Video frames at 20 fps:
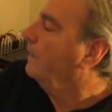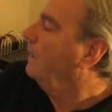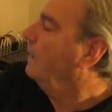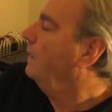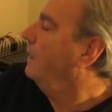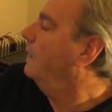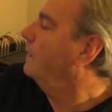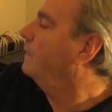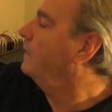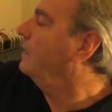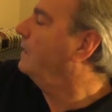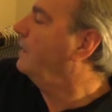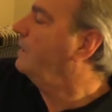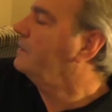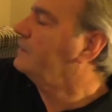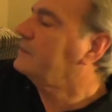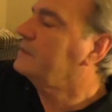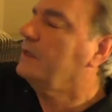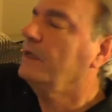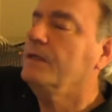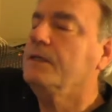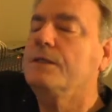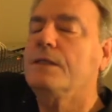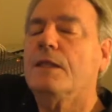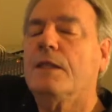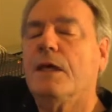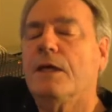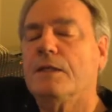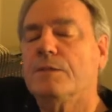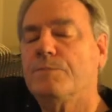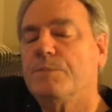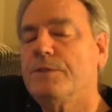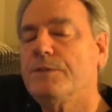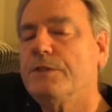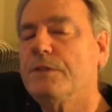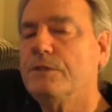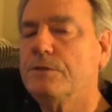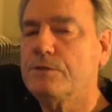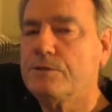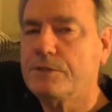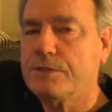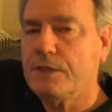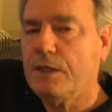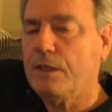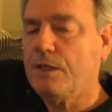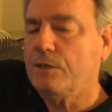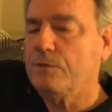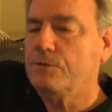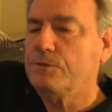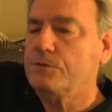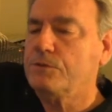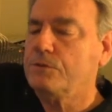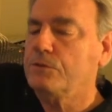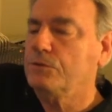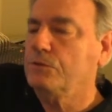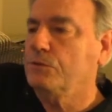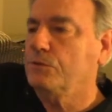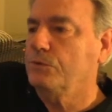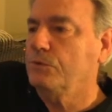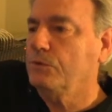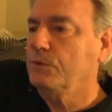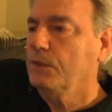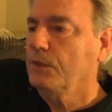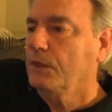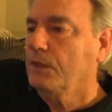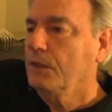And then I assigned that particular sound to